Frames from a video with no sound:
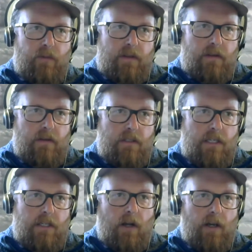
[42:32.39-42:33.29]
with
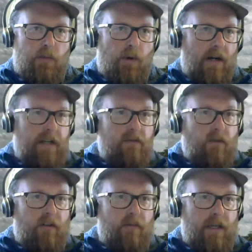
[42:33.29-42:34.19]
Cedar Niles Prairie in
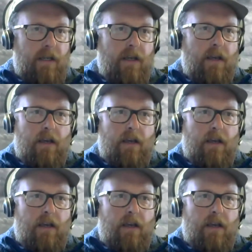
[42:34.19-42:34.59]
front of me.